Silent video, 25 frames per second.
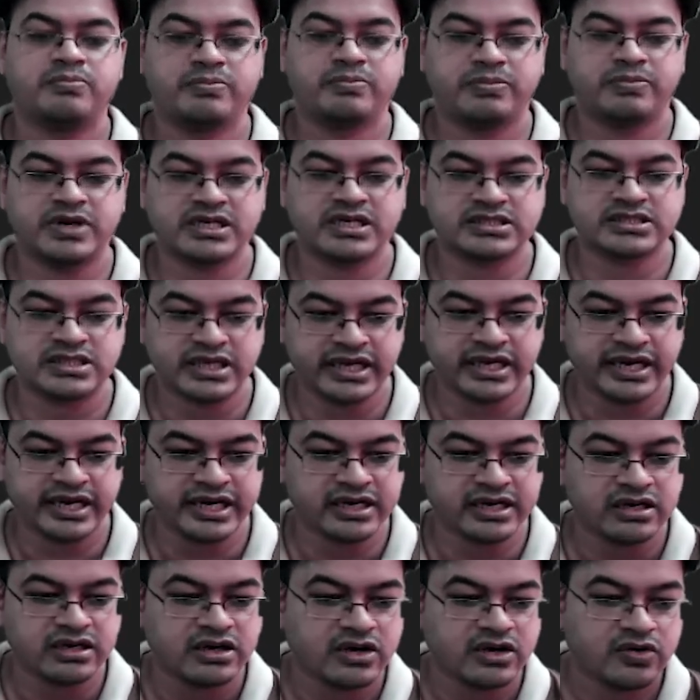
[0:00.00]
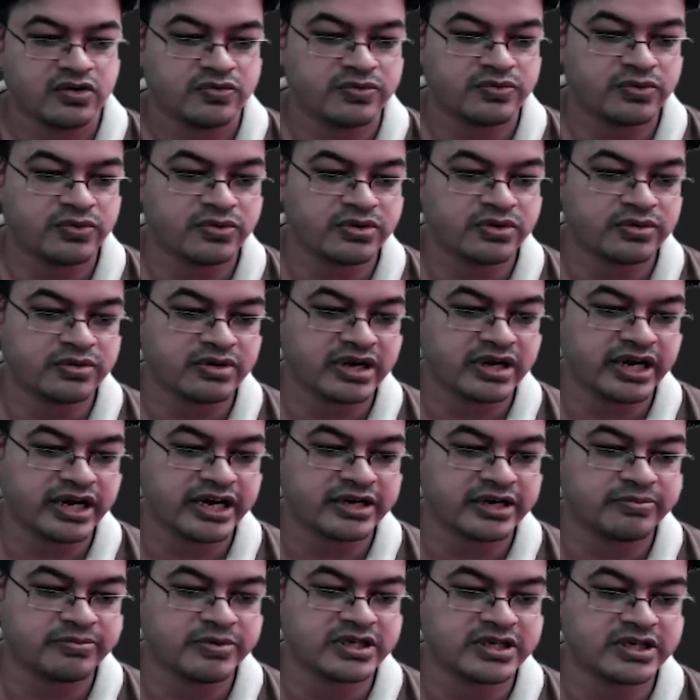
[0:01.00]
plus eight, four,
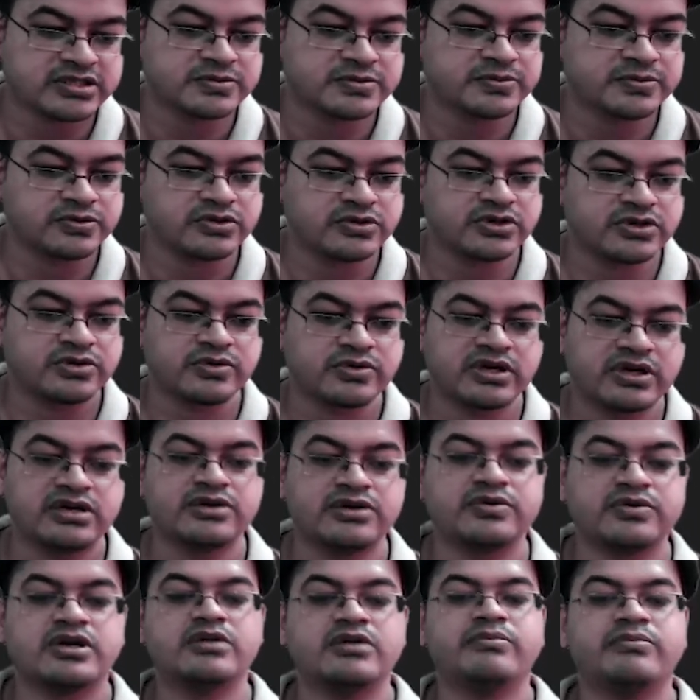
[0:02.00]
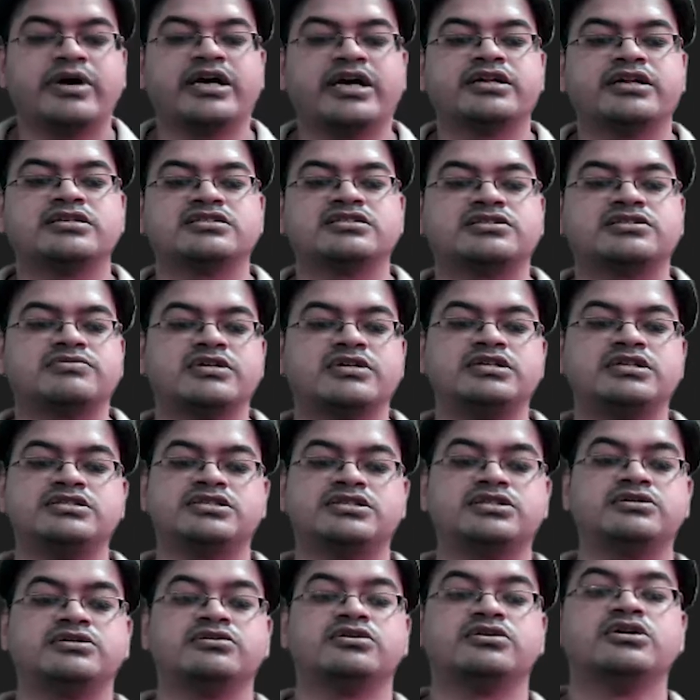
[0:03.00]
eight plus four, twelve, twelve minus twelve,
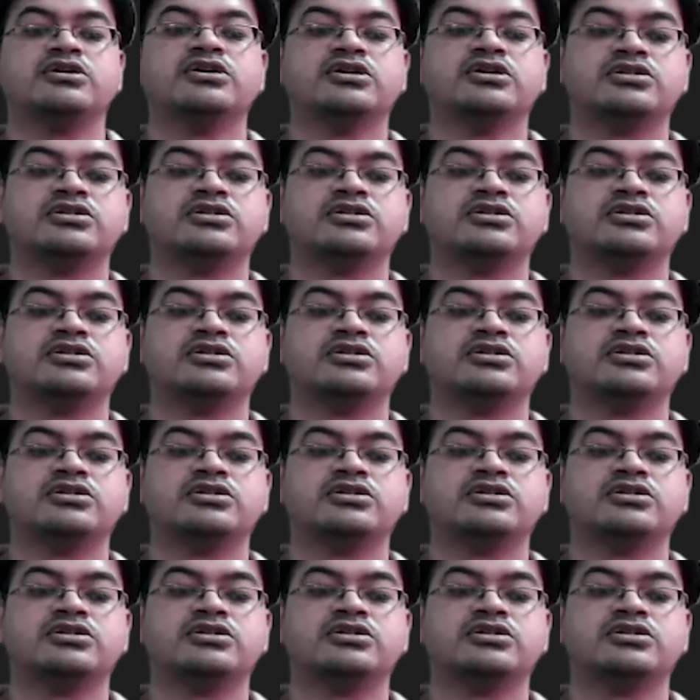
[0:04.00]
zero.